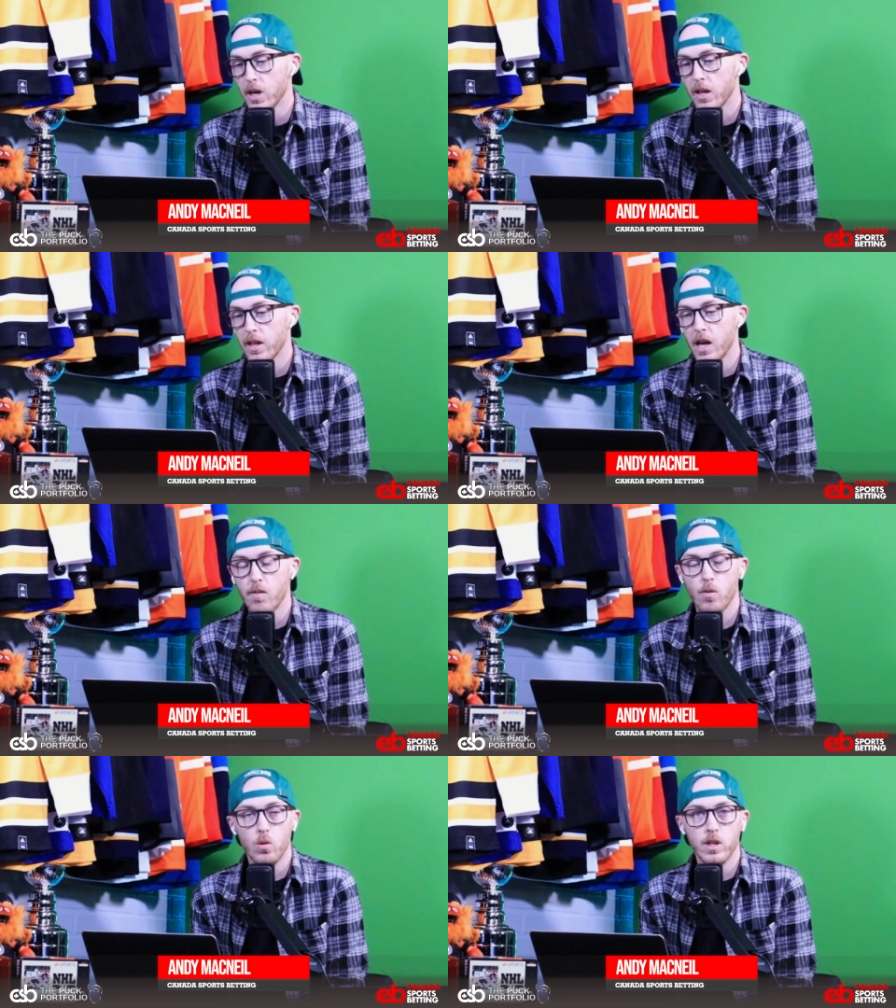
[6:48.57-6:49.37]
They
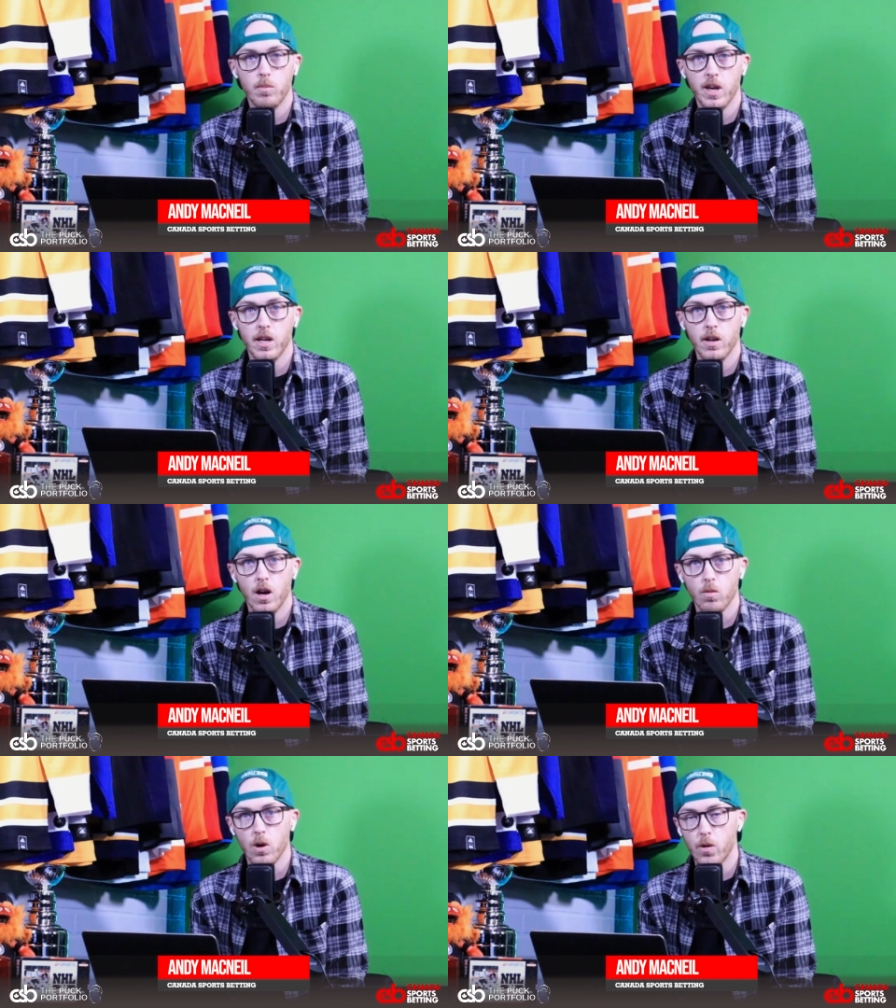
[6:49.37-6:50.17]
have only been
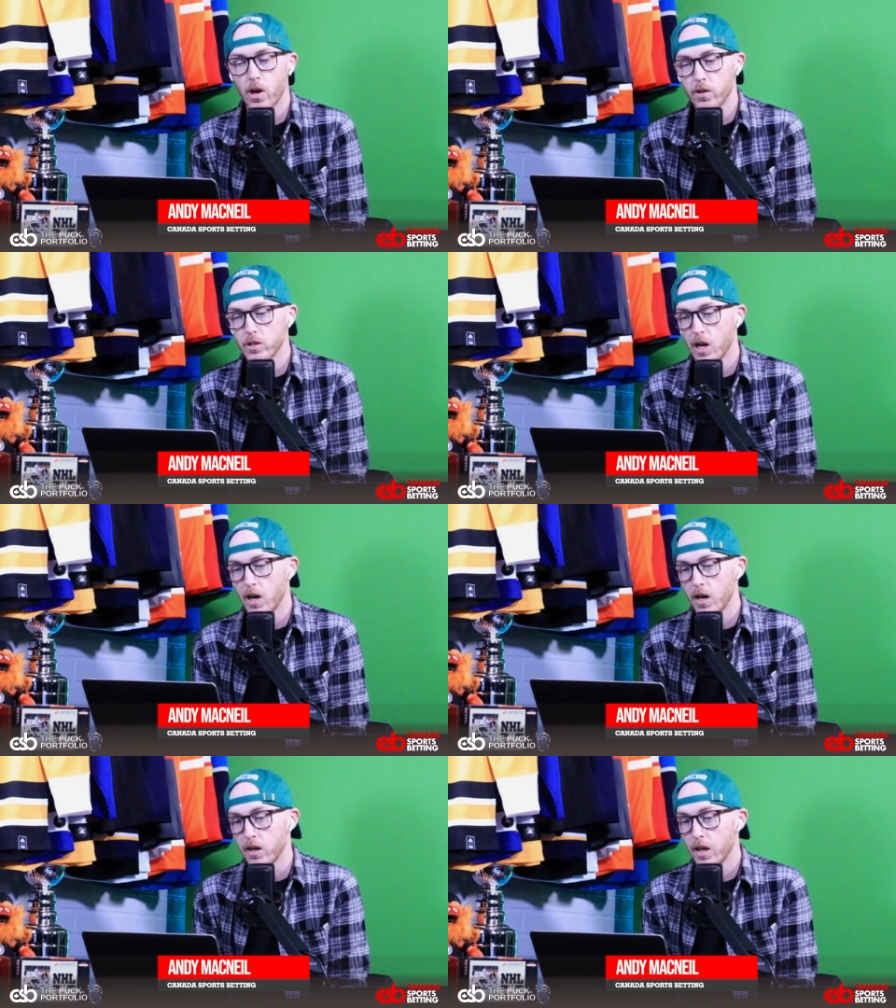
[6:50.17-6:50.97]
a road
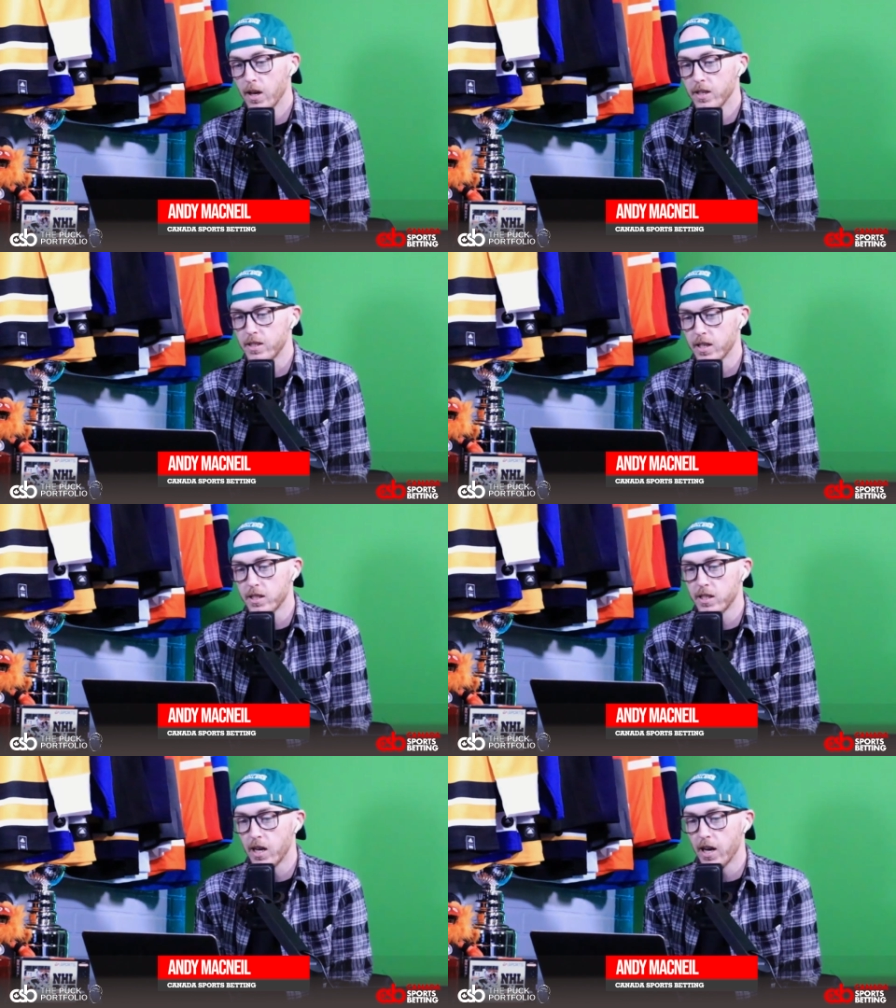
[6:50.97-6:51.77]
underdog
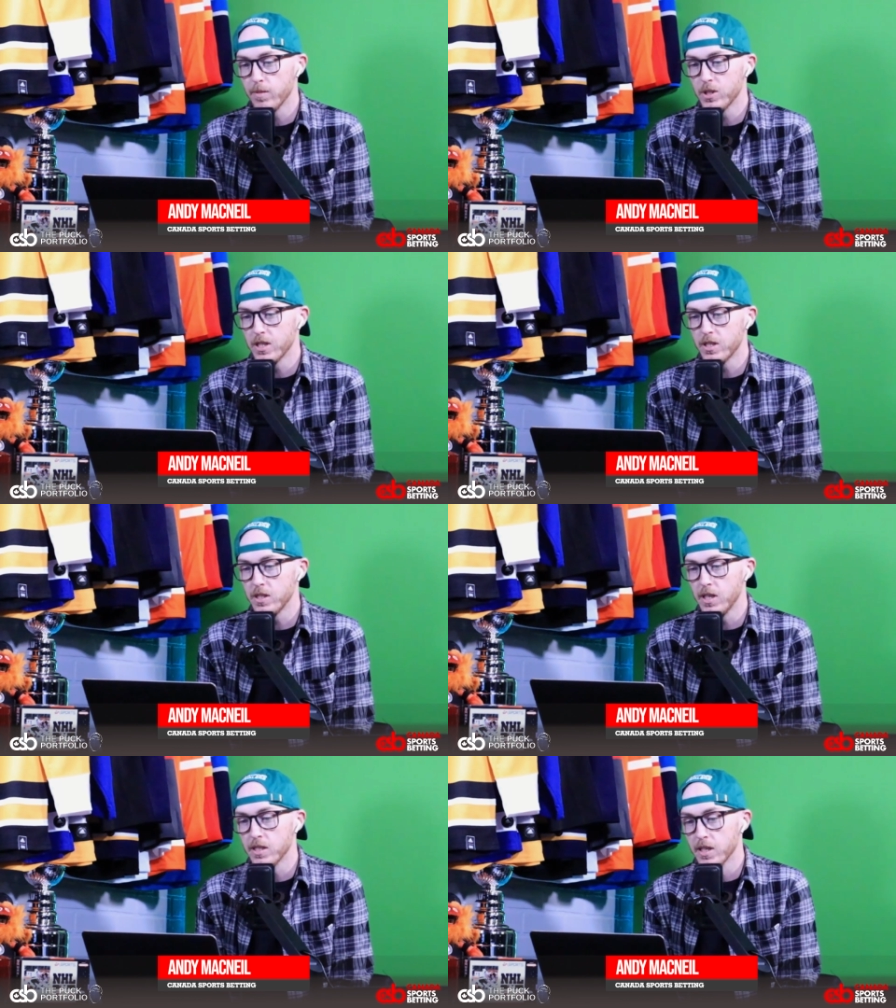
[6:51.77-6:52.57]
6 times this
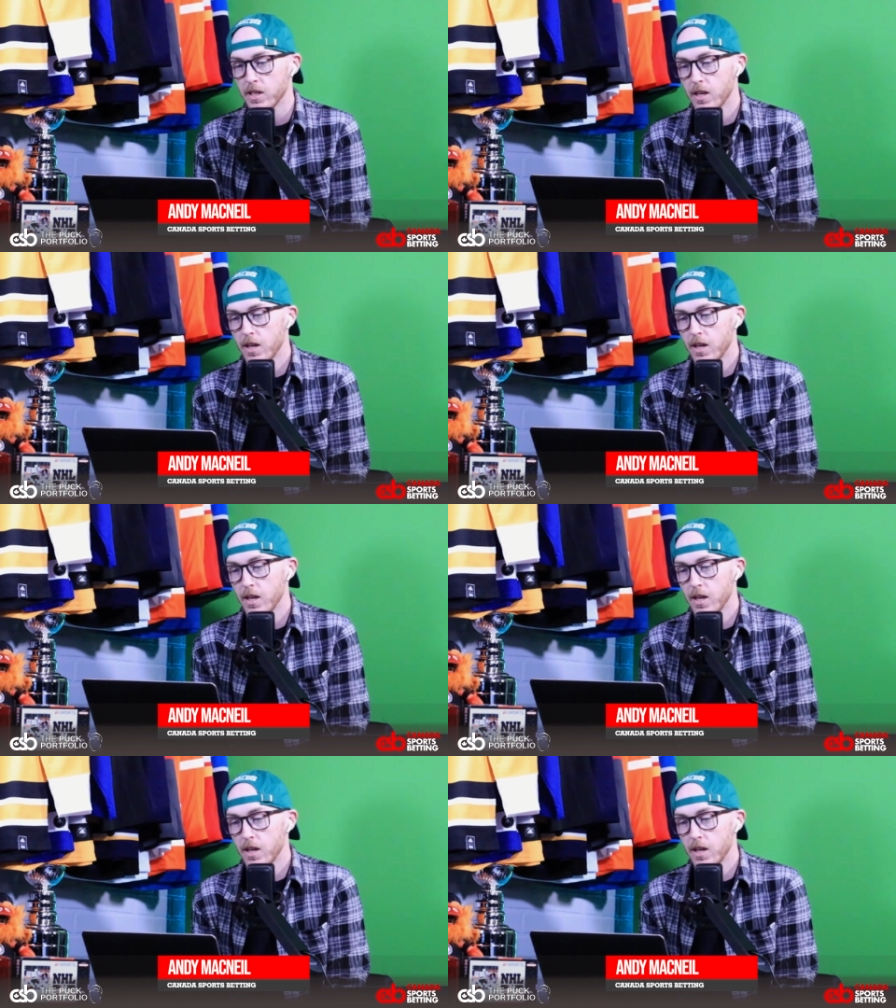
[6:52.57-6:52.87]
season.